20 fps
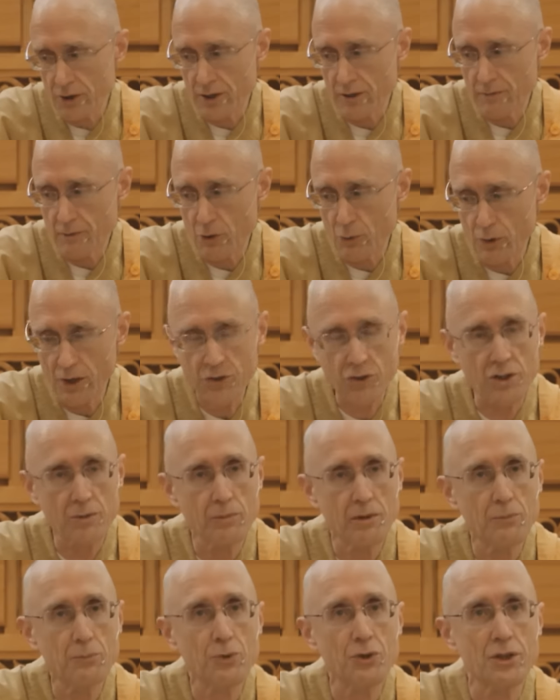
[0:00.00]
to arrest him
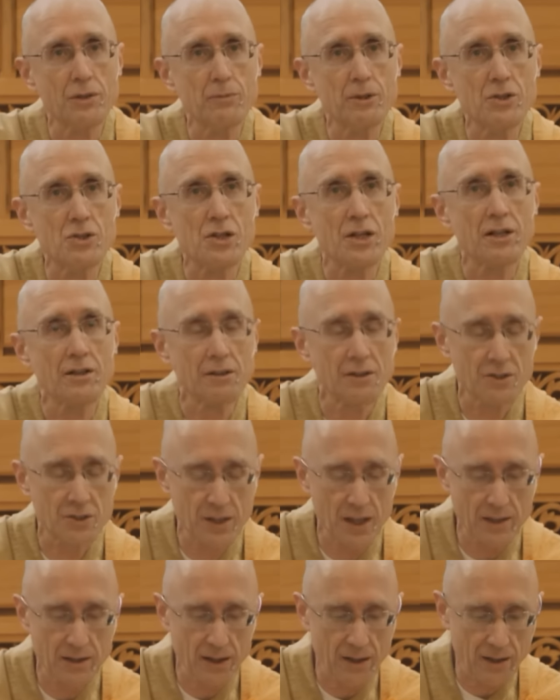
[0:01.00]
and put him in jail. It's
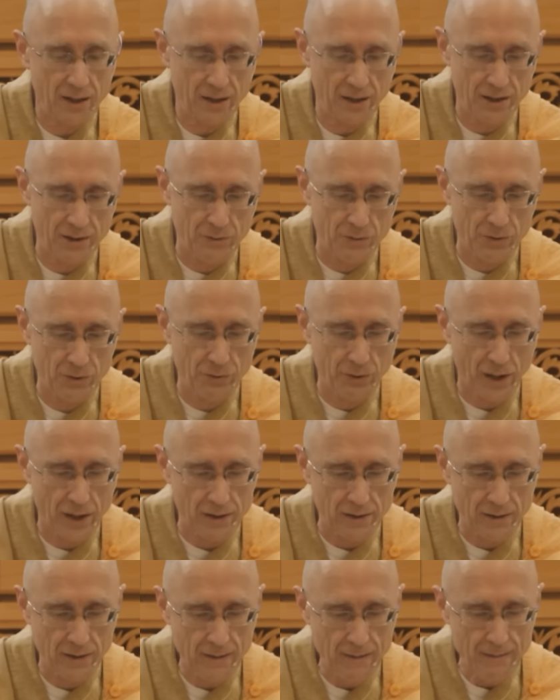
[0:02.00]
not that kind of defiled.
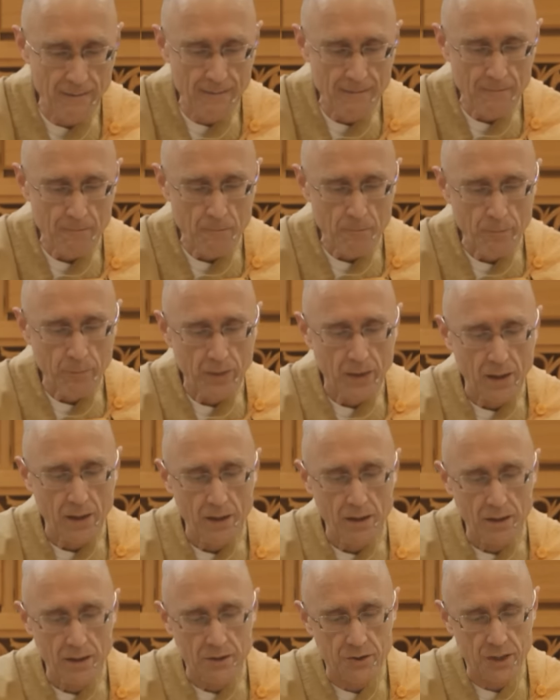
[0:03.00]

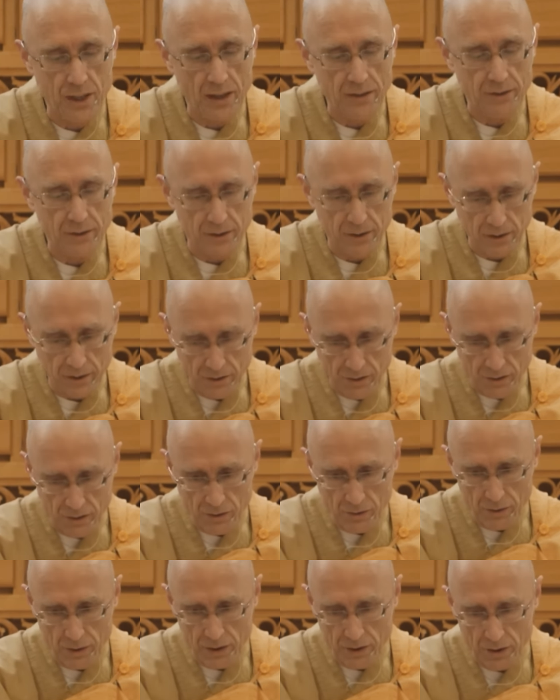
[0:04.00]
It's not that he's
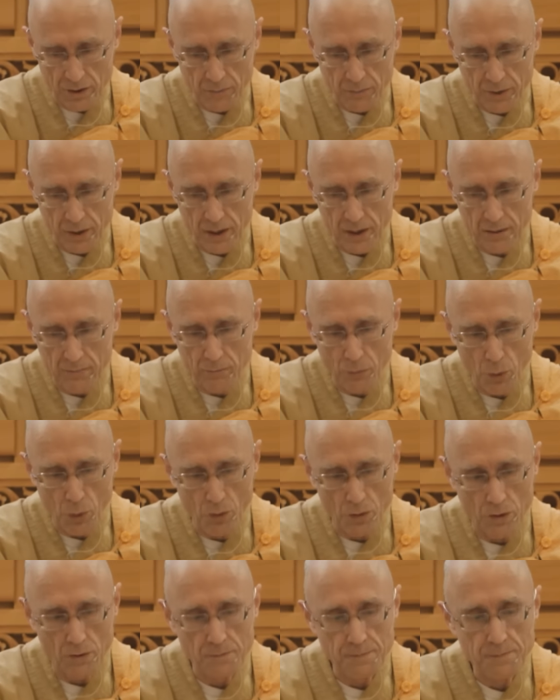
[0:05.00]
doing something
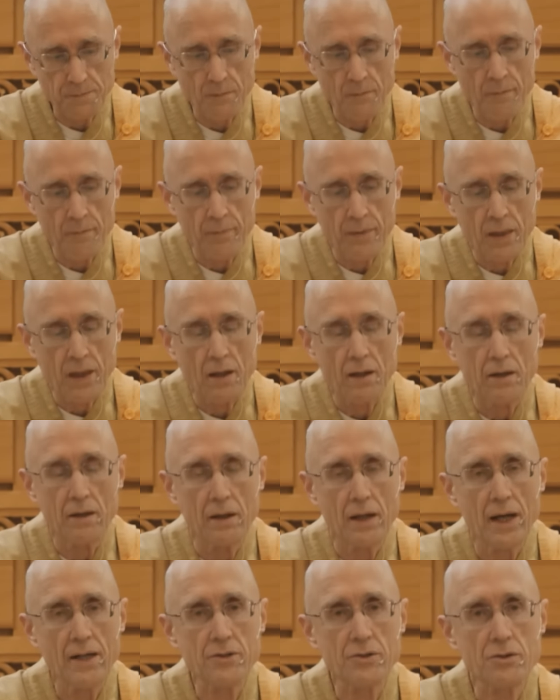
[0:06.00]
immoral. It
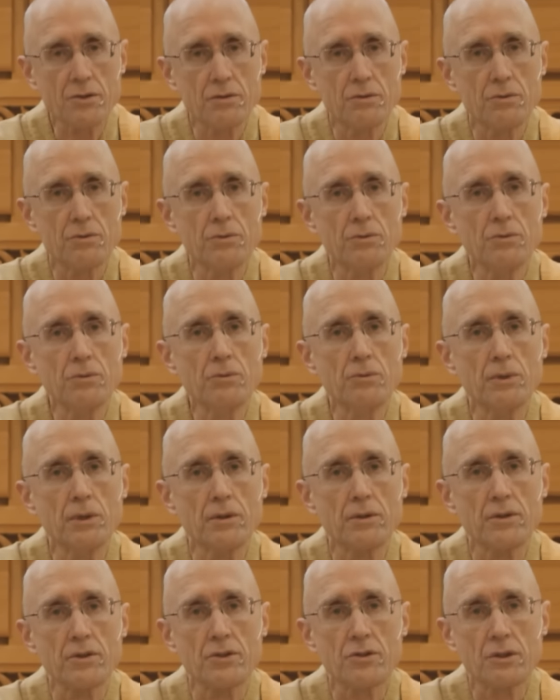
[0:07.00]
has to do with
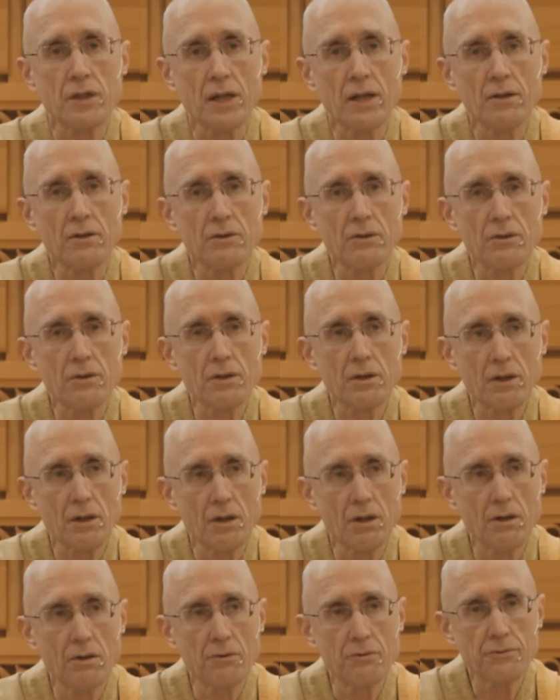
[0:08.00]
a standard
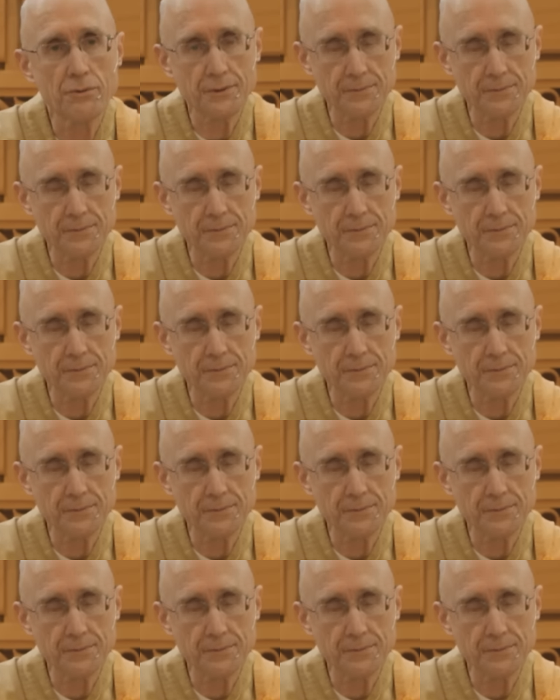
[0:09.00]
of